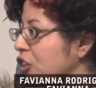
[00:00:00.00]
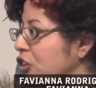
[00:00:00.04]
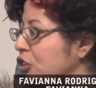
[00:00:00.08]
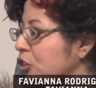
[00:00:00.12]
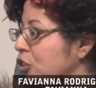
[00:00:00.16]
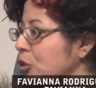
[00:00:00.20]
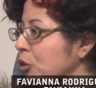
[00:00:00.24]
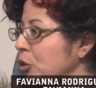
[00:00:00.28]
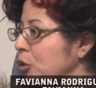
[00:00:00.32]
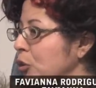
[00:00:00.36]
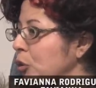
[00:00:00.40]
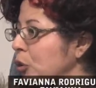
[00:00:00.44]

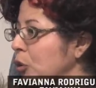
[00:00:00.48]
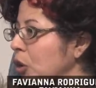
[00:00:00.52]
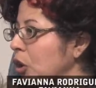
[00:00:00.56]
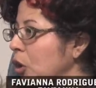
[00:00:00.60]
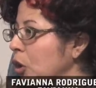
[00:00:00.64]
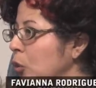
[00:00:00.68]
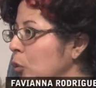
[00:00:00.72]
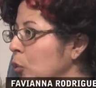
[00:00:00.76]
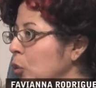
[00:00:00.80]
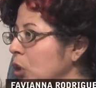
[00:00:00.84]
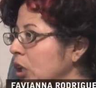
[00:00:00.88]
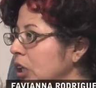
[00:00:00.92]
to
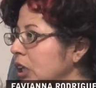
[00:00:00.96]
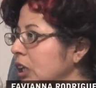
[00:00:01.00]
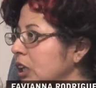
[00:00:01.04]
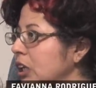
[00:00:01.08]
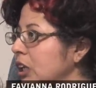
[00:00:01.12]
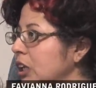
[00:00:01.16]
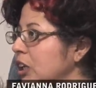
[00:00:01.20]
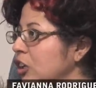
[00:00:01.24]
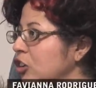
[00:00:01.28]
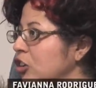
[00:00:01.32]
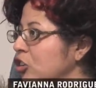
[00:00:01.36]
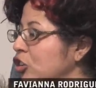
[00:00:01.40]

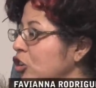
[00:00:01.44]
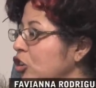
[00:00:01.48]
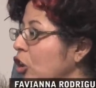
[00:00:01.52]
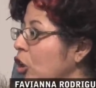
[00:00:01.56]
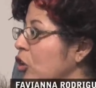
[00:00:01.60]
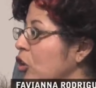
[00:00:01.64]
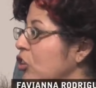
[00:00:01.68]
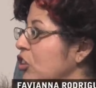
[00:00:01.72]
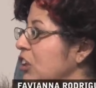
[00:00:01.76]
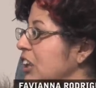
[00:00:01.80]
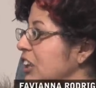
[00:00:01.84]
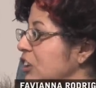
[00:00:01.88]
really
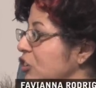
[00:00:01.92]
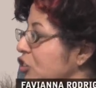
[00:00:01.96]
show the